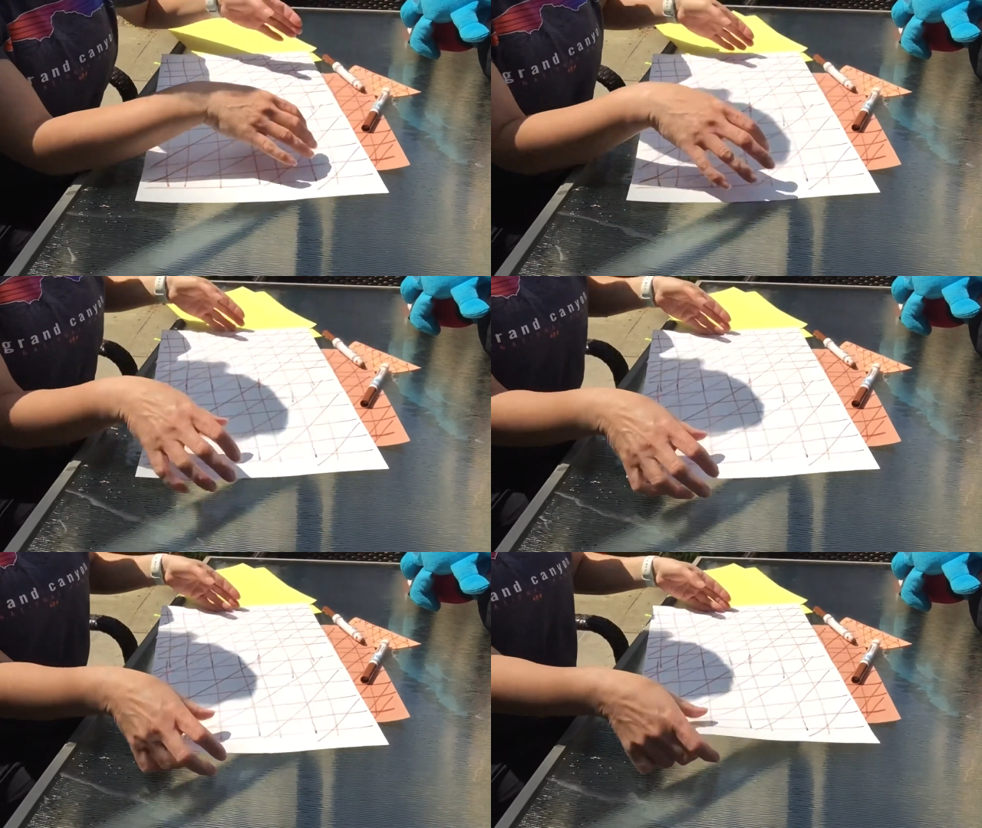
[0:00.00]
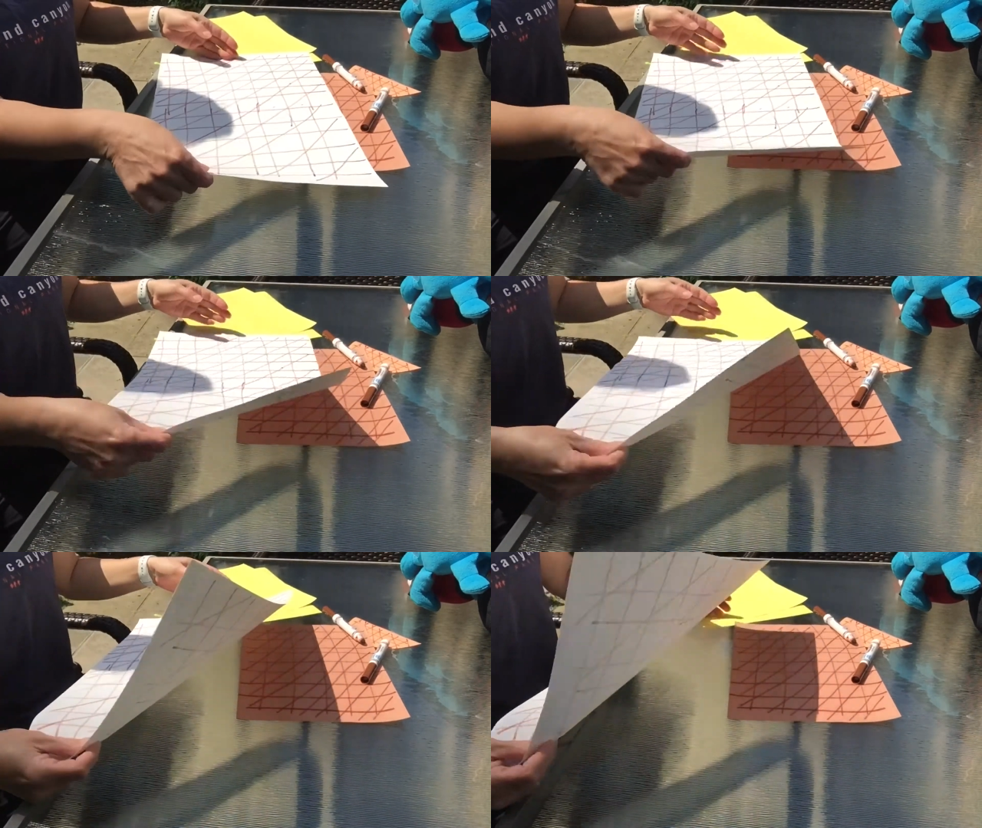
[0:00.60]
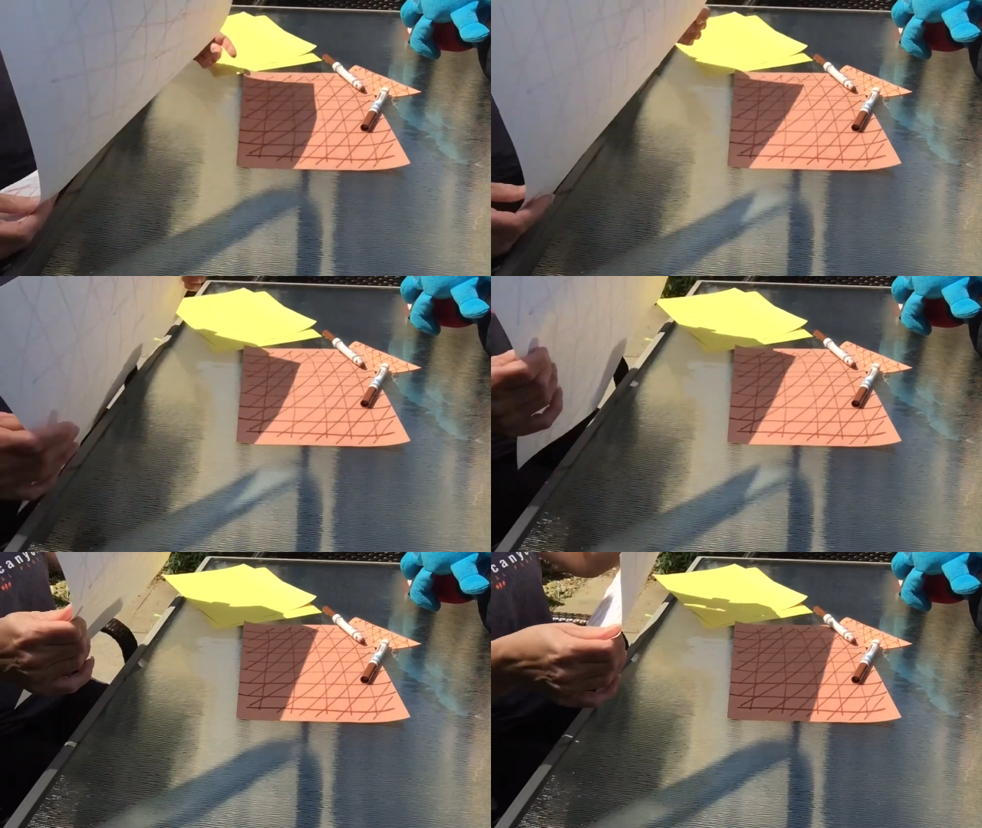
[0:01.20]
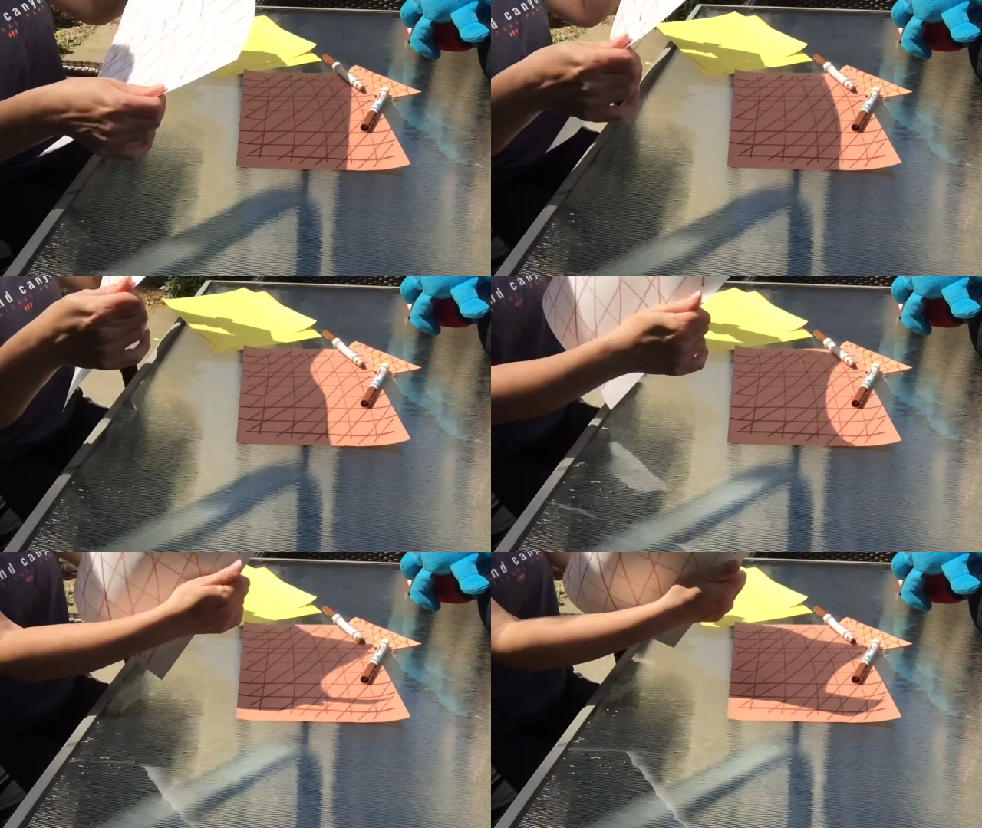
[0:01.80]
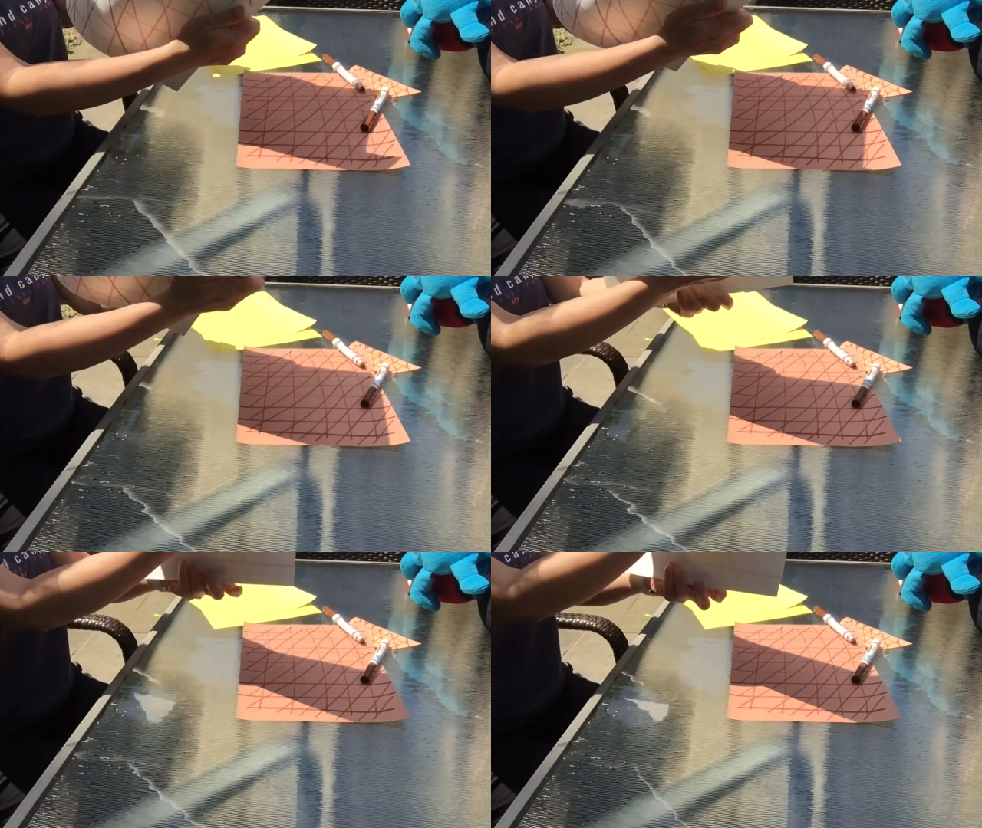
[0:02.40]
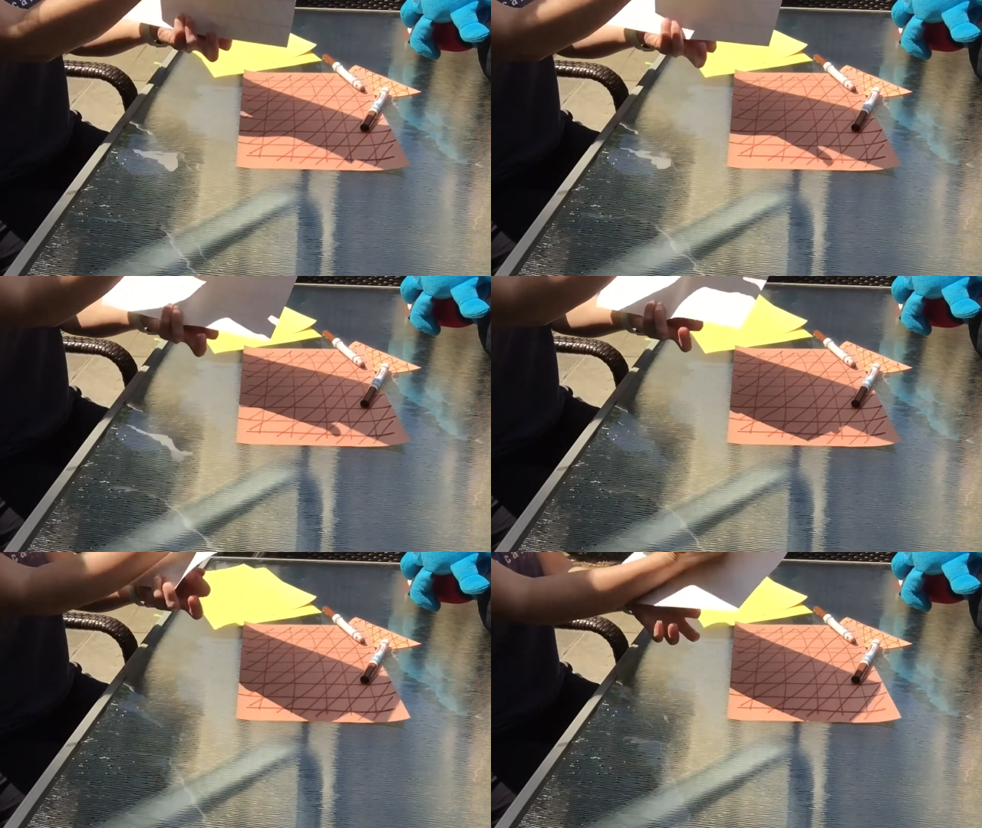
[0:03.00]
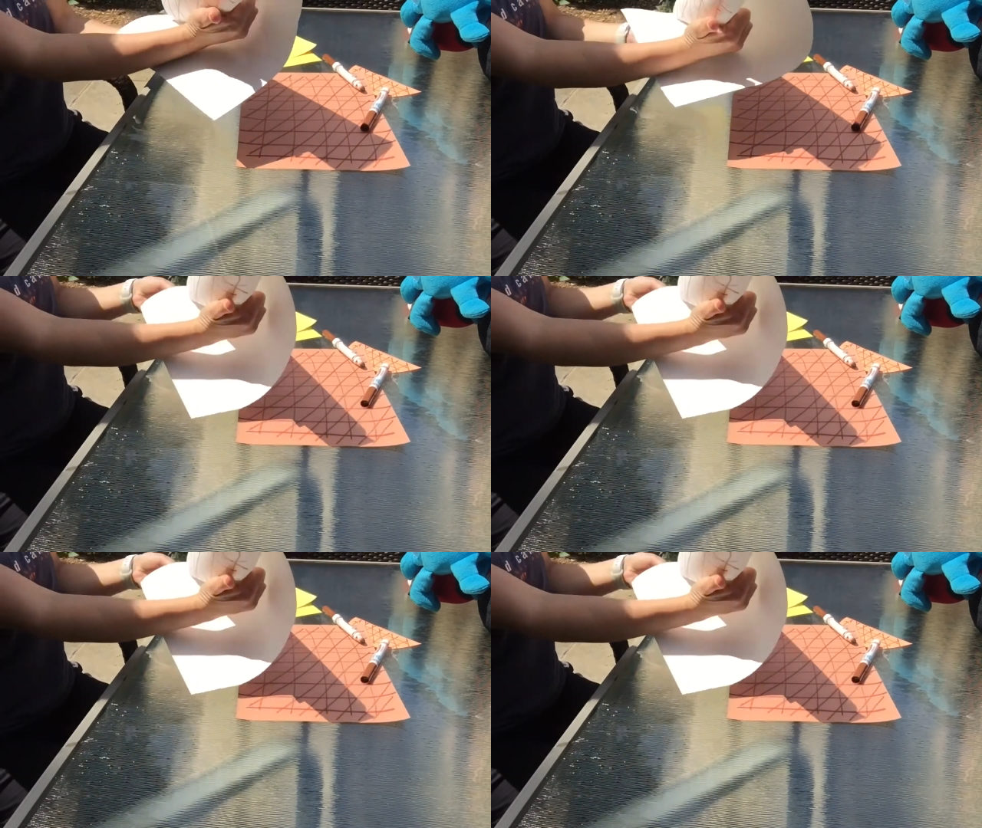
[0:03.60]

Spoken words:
(no speaker visible)